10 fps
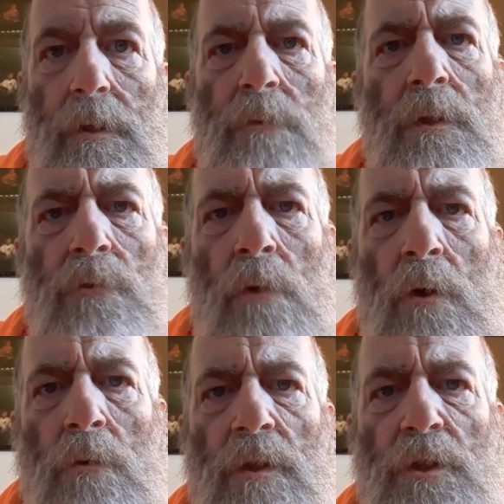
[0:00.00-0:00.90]
It's what's
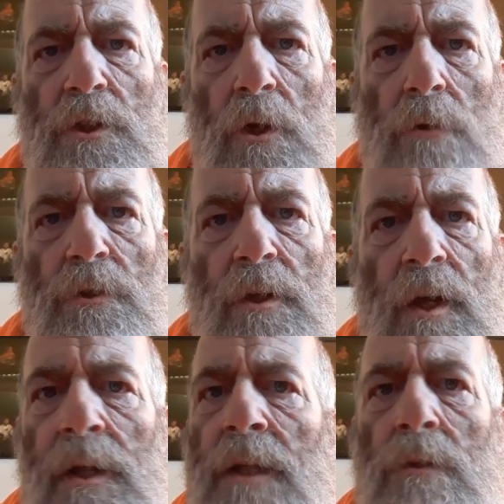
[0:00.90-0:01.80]
wrong with the church
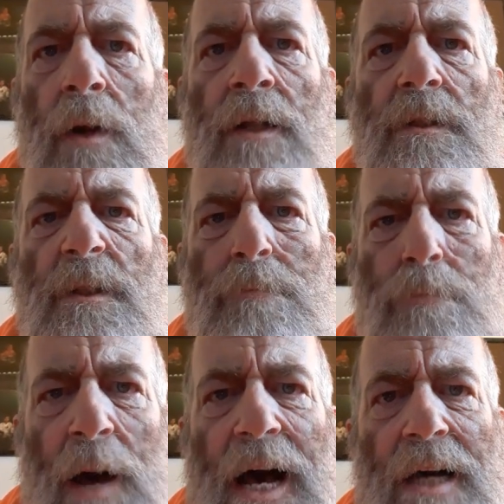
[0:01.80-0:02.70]
today, and that's why I
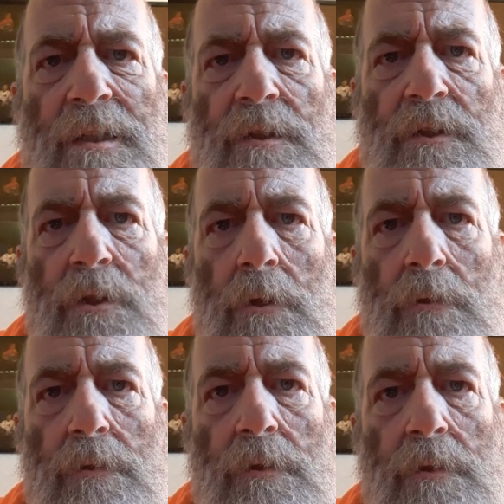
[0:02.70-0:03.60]
despise the
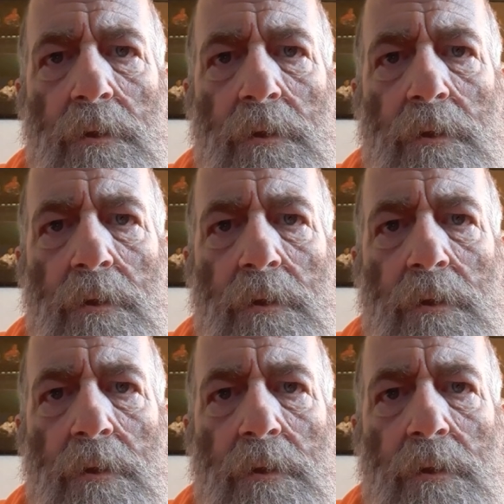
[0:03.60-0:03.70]
church.